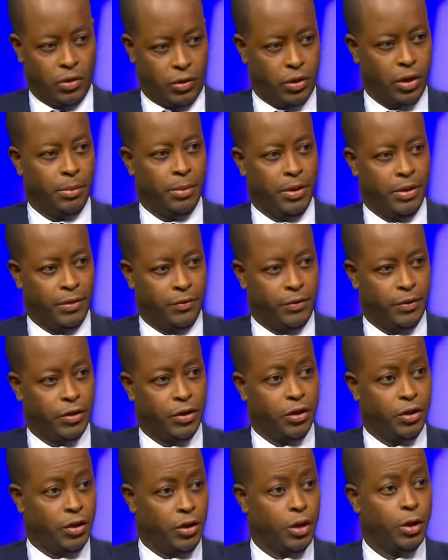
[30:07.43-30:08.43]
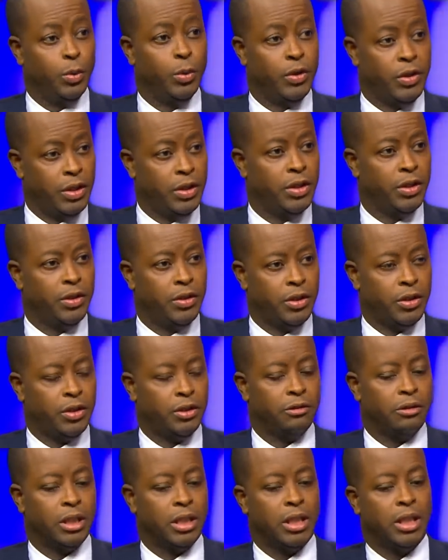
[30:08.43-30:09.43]
some other facility within the
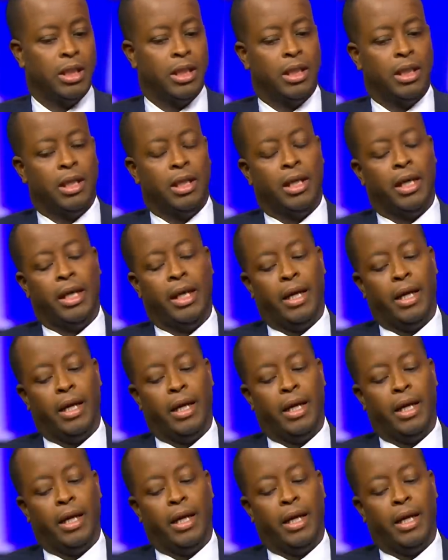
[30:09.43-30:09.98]
district. Mm-hmm.